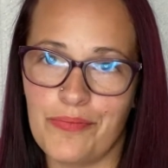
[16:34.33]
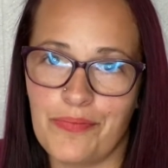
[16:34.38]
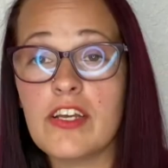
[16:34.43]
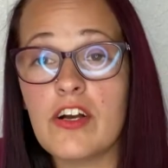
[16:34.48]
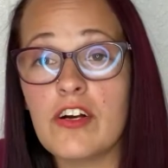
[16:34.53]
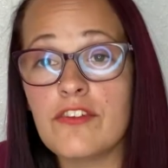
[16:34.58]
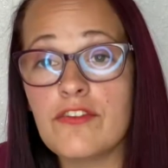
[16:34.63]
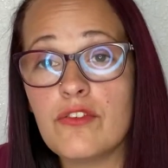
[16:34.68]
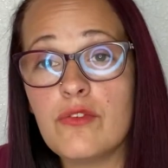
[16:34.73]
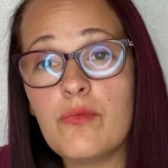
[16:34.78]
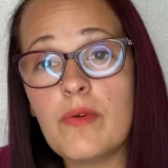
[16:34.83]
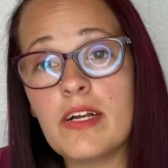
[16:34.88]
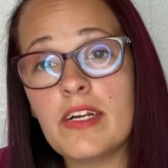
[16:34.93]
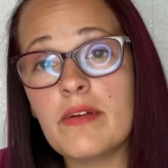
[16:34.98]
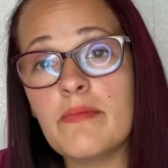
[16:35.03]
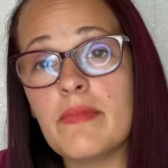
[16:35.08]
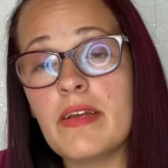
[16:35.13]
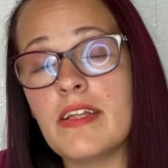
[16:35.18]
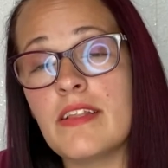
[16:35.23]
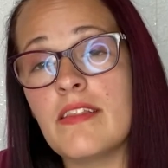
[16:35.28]
We also
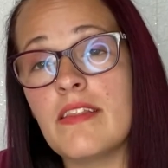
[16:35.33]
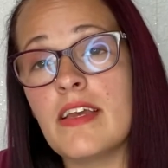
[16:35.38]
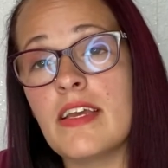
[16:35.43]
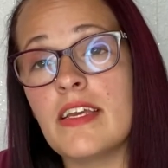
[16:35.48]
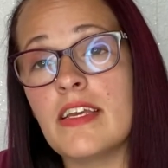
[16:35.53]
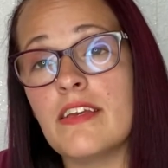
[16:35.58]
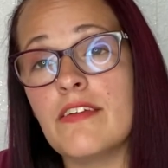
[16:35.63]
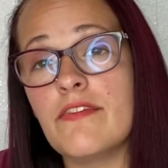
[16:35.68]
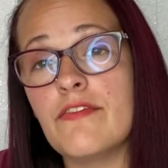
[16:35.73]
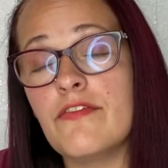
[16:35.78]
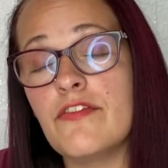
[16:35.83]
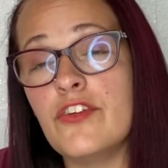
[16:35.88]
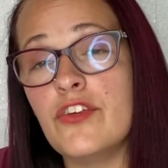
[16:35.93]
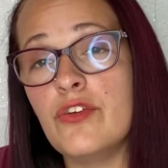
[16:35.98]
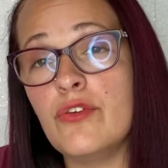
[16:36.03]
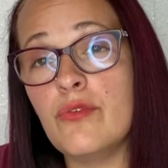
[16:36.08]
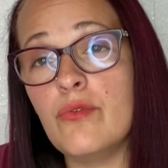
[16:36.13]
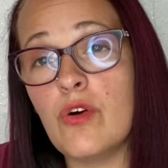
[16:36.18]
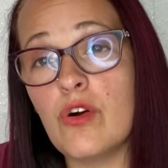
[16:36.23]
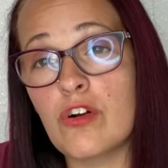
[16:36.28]
recommend that if
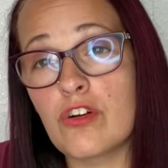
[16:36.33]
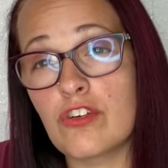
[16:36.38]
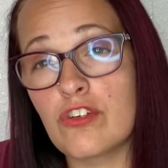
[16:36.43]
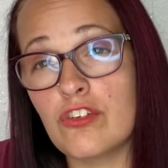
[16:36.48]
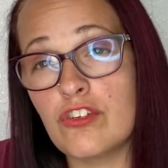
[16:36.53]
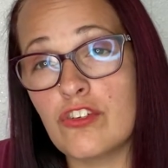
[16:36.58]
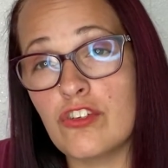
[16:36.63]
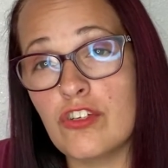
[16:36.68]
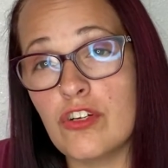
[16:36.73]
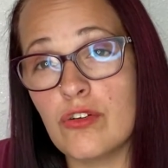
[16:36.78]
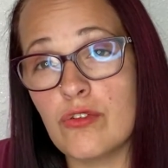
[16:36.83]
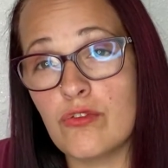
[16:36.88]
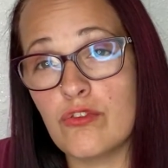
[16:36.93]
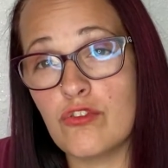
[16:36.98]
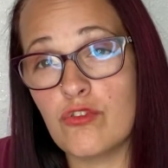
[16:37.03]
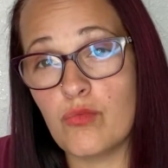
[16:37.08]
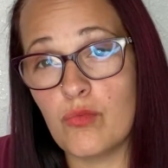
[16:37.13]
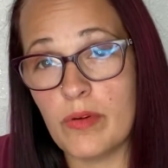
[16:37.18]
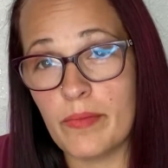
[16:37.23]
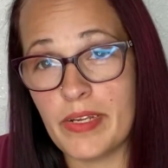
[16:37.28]
you are to go
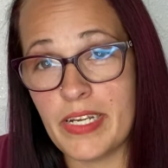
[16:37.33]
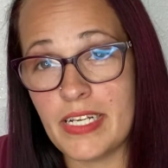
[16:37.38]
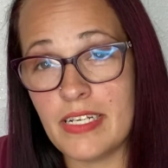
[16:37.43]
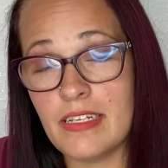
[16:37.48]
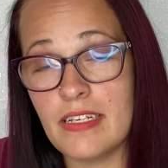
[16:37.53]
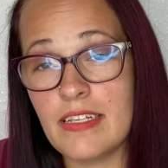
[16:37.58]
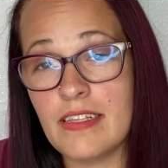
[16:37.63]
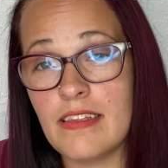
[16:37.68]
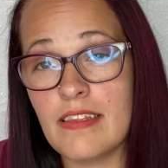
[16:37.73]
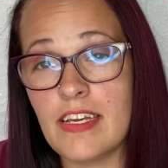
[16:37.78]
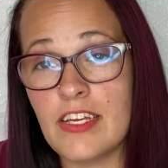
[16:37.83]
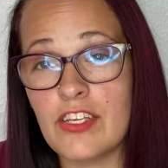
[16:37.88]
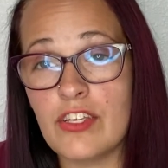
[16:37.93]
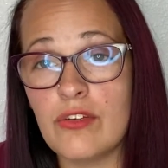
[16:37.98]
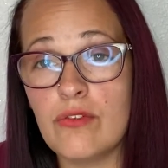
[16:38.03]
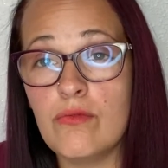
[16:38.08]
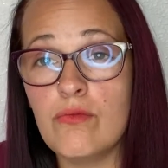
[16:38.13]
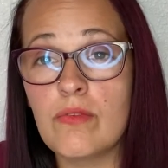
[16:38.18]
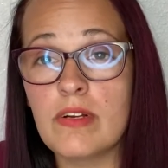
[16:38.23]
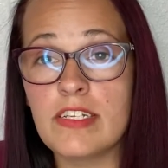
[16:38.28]
swimming, that
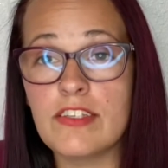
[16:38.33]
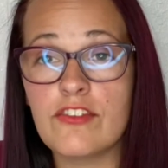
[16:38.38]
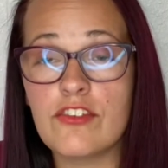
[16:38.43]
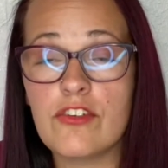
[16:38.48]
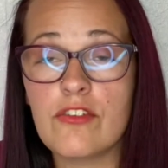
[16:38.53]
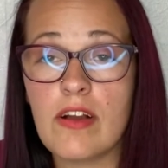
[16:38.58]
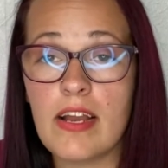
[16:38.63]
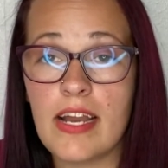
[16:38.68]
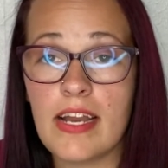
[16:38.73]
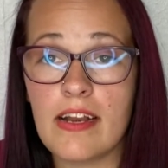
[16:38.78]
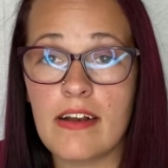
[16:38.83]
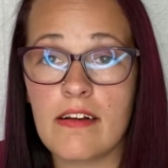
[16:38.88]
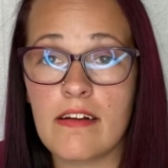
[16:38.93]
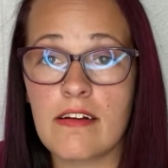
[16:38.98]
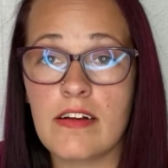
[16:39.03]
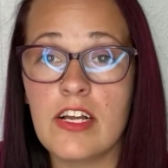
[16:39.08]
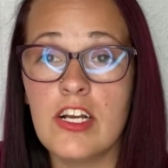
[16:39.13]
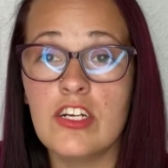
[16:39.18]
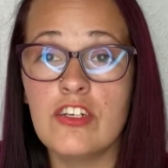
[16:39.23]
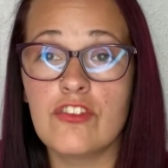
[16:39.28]
you rinse your
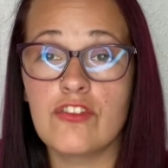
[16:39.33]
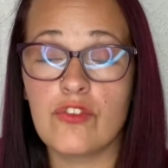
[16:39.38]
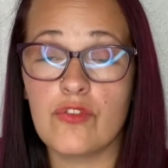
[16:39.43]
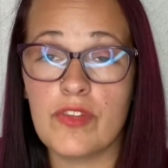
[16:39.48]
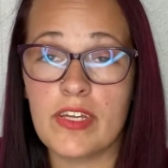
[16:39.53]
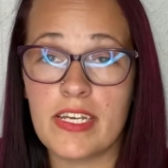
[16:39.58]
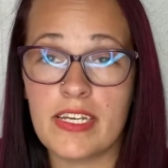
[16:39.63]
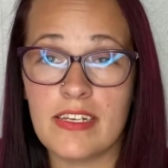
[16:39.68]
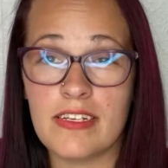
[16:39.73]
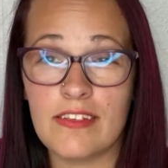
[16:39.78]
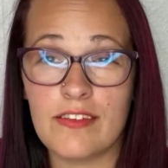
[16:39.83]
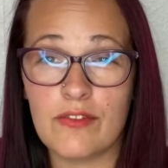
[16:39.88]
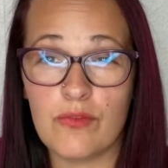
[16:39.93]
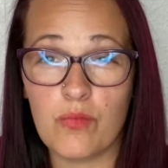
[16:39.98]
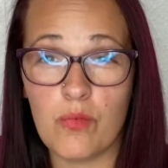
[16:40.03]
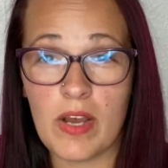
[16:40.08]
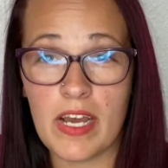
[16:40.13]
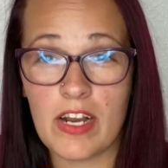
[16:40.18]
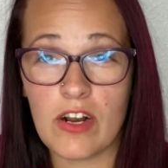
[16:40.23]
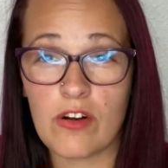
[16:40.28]
hair so that it is
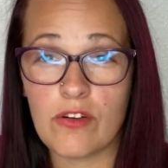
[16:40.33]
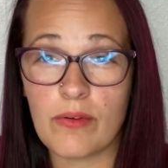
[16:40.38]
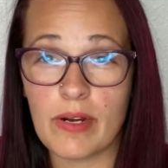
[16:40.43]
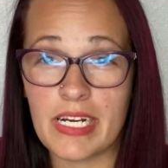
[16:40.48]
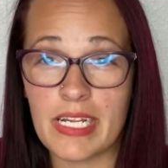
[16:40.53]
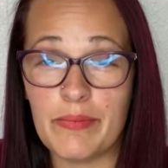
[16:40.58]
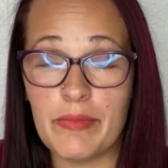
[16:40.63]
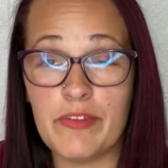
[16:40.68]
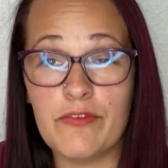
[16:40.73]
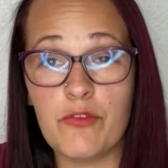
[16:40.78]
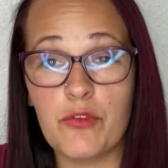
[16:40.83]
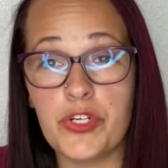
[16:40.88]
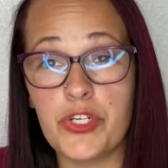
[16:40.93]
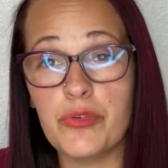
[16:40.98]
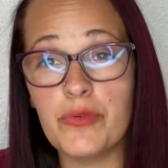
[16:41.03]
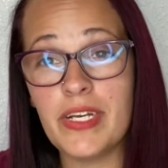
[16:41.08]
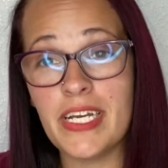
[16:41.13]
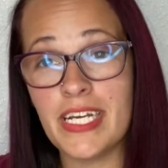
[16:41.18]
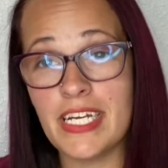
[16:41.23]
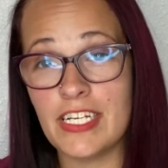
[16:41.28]
wet already before you
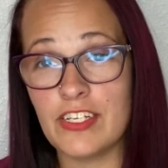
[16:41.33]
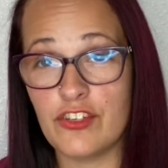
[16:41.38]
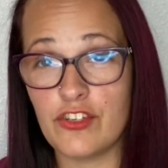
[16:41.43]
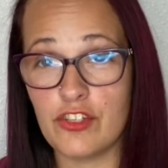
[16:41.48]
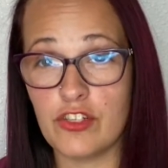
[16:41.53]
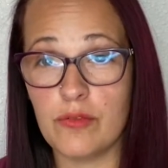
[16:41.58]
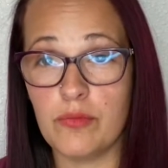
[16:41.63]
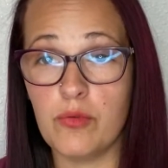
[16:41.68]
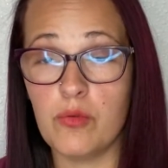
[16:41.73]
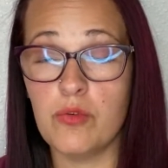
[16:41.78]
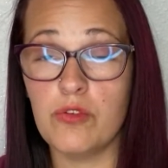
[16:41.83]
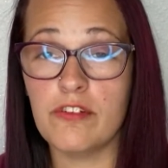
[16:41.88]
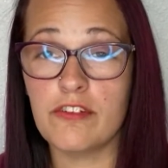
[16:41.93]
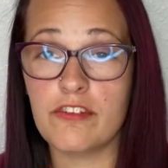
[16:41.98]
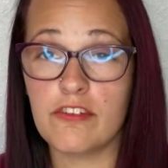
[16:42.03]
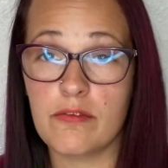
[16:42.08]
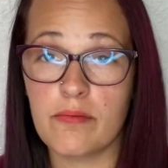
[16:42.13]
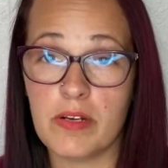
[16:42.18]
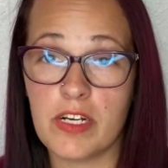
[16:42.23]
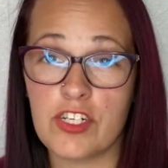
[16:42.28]
get into the pool,
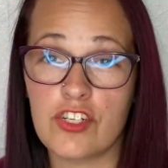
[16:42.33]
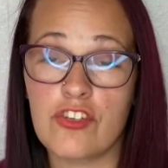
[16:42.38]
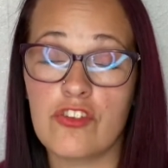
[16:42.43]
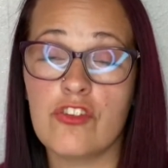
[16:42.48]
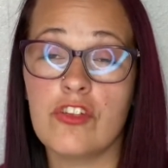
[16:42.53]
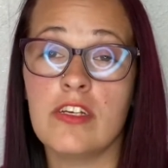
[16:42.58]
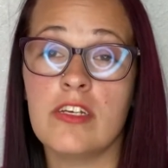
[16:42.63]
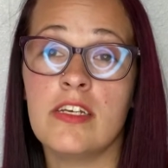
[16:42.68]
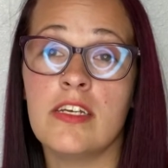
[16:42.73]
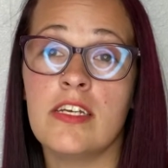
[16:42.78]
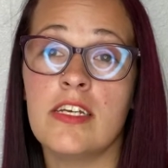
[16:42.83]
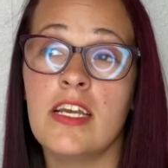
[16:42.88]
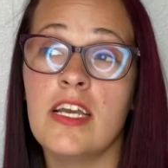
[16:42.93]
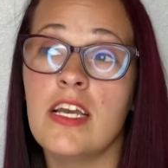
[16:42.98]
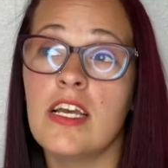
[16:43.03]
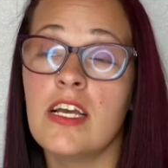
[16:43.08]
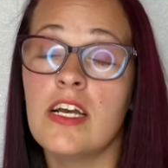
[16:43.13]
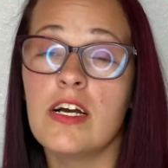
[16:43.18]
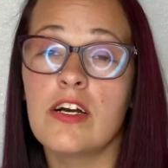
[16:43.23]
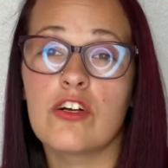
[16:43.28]
especially
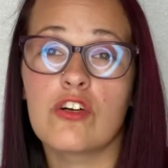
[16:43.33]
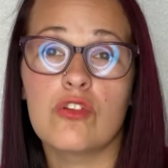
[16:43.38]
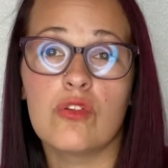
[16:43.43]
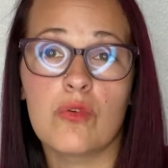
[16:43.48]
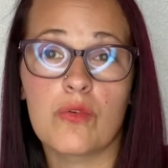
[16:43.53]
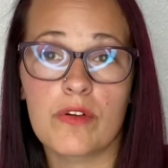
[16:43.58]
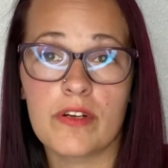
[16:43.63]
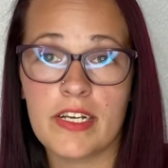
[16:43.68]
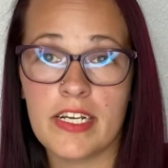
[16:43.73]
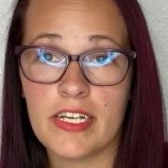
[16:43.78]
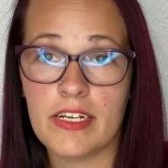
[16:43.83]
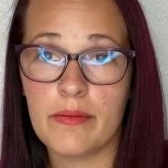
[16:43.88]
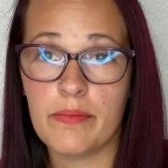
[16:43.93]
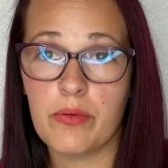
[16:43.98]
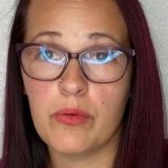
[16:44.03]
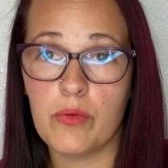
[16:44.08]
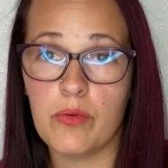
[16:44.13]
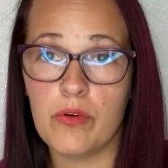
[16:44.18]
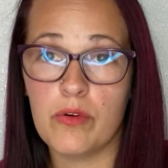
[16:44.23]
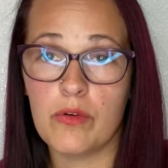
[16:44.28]
chlorinated
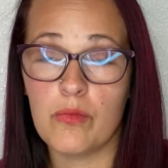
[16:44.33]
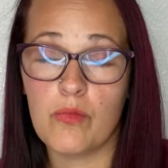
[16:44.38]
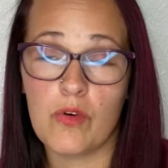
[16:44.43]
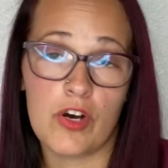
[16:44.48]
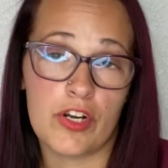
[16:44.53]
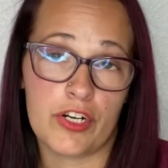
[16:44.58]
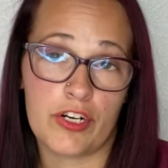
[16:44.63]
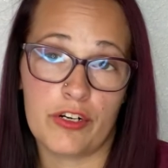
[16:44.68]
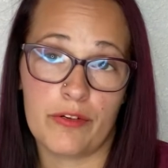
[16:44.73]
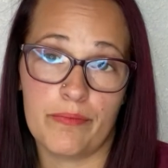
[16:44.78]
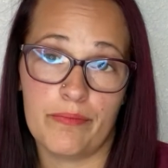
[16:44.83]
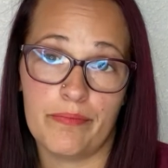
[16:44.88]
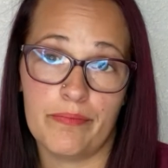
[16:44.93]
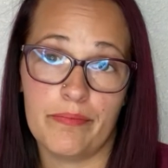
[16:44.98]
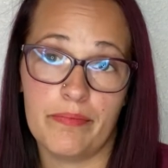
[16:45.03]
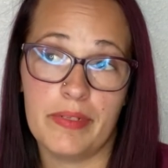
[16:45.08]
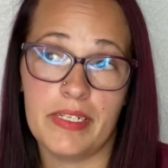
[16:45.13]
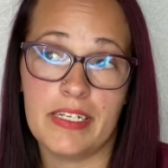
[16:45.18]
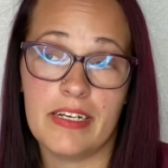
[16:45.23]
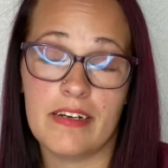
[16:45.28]
pool water
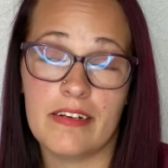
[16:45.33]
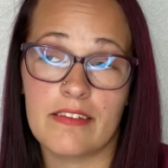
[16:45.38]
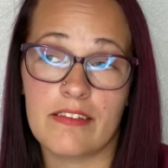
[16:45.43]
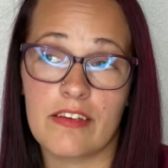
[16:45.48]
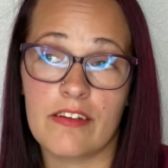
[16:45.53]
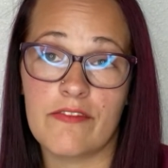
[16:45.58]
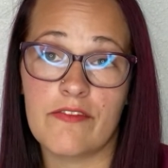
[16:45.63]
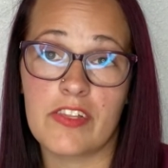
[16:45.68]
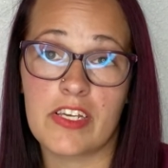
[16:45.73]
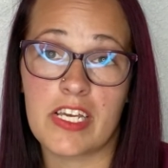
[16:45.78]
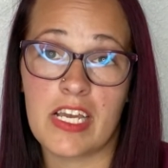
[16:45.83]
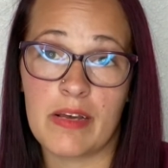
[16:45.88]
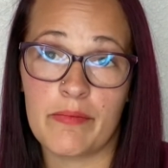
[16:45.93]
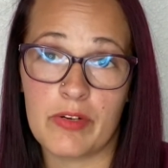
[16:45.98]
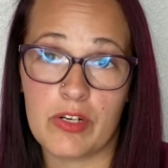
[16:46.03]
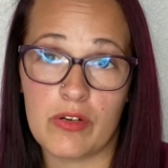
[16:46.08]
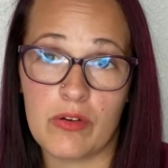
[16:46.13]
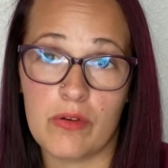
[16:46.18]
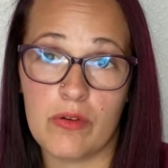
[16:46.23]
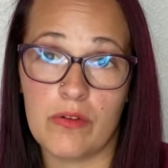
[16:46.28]
because of the
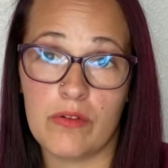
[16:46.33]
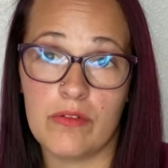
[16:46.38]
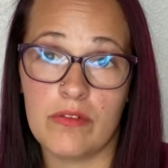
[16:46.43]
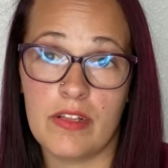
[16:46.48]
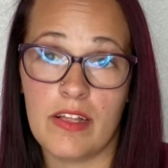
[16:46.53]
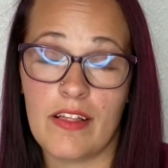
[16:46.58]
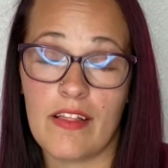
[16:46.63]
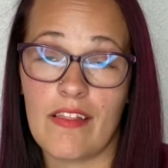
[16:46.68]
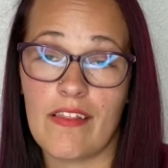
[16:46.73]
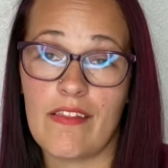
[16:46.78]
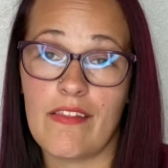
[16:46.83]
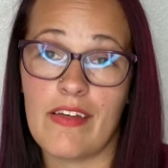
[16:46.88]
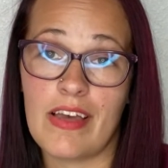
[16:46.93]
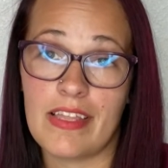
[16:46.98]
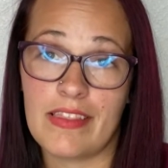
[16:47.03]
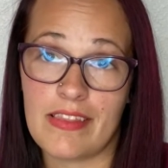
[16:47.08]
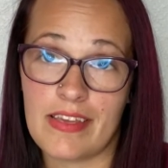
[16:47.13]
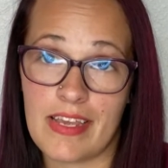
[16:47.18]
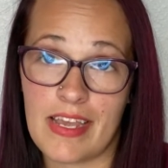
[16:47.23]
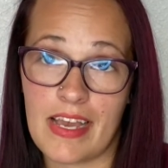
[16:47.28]
chemical that
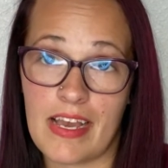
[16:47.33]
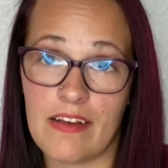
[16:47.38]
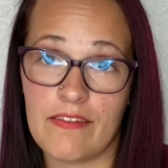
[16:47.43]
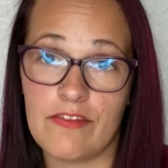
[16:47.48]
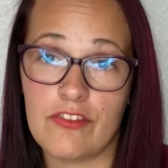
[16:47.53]
they have.